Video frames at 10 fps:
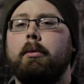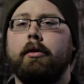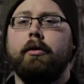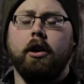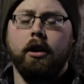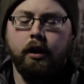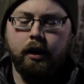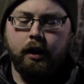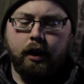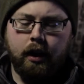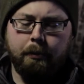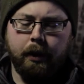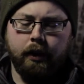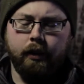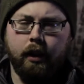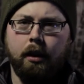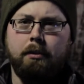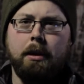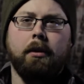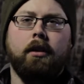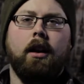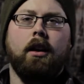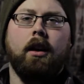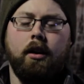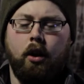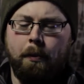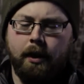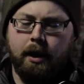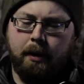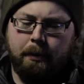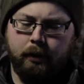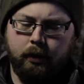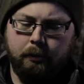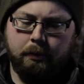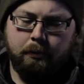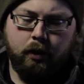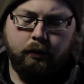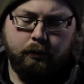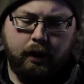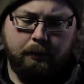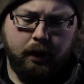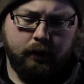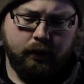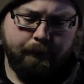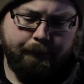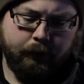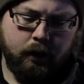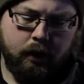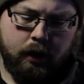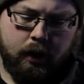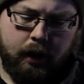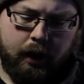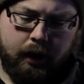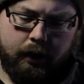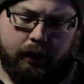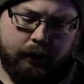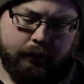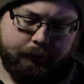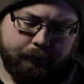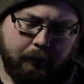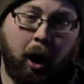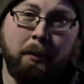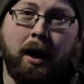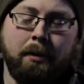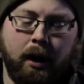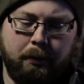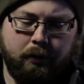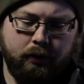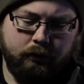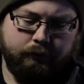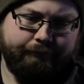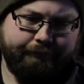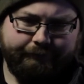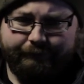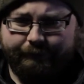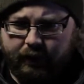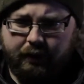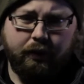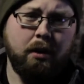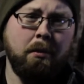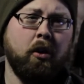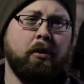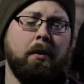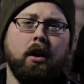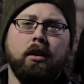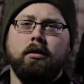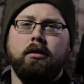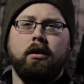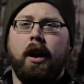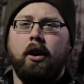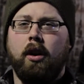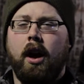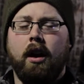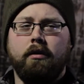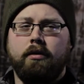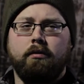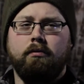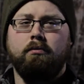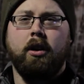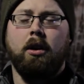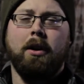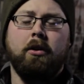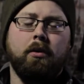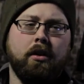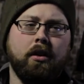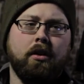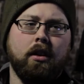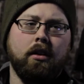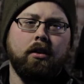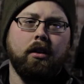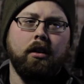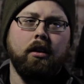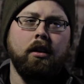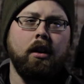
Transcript: prefer. But people tend to open them up a little bit more when they make them. And all my pipes are, for the most part, they don't have much resistance. And